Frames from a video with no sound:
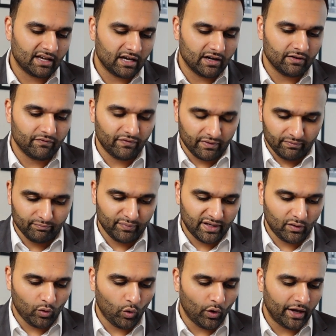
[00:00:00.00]
of
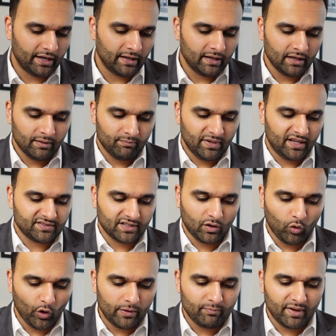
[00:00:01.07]
Bitcoin because the
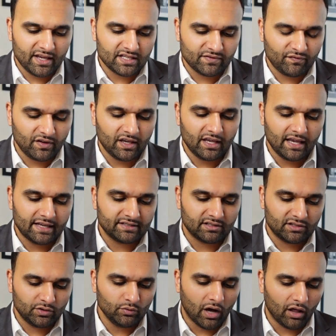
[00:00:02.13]
Coinbase fee is at
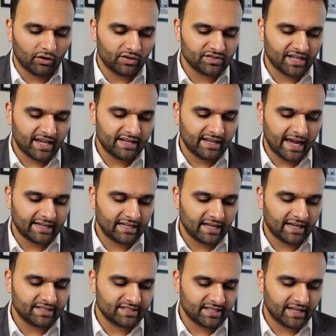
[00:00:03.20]

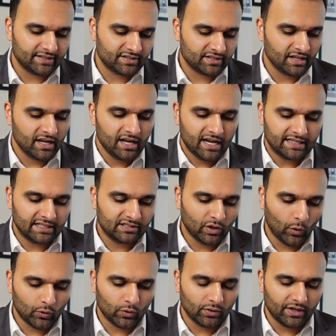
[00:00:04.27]
$2.99, and the
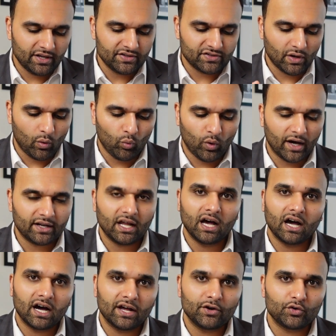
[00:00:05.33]
total is
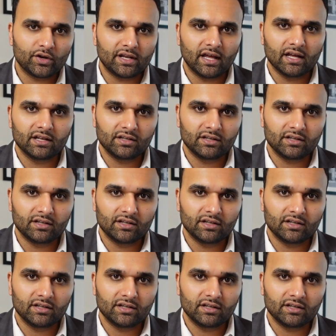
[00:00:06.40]
$100.